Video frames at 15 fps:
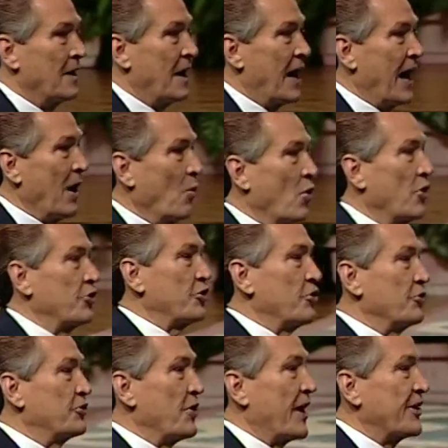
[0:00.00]
I want
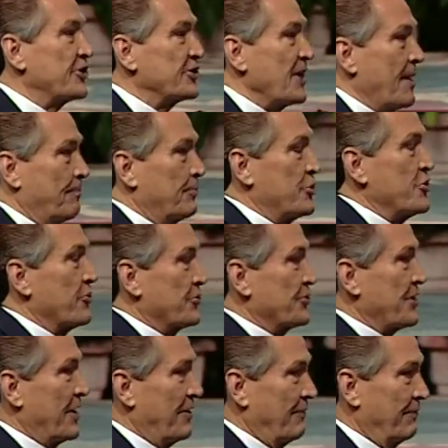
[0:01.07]
you to accept
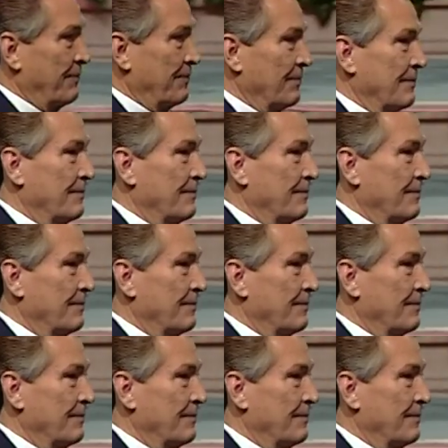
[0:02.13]
yourself.